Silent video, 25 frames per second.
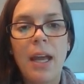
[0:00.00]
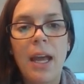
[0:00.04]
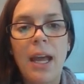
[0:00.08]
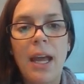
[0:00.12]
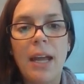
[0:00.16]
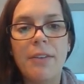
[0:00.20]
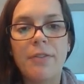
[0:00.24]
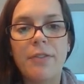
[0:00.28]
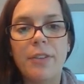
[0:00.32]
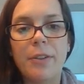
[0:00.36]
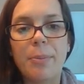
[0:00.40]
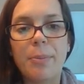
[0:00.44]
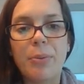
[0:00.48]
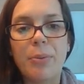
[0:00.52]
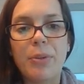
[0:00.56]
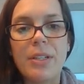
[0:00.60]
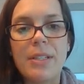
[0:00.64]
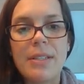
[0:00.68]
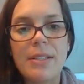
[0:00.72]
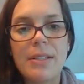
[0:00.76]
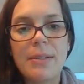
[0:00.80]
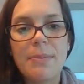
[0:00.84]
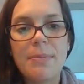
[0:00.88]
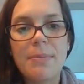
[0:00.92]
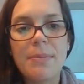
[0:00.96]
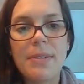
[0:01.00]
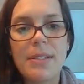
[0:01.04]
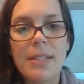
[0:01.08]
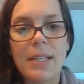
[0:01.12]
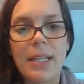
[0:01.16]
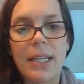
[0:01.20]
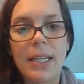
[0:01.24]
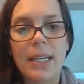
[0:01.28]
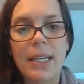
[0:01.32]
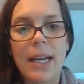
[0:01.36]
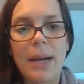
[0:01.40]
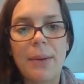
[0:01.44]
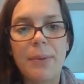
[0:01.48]
And for prism
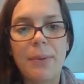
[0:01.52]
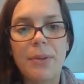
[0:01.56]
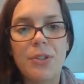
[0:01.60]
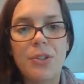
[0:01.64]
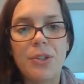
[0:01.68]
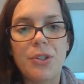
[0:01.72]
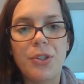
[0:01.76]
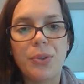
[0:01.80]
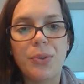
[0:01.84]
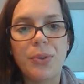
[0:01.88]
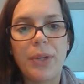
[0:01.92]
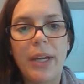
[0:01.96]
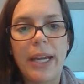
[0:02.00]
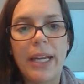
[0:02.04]
C, I would do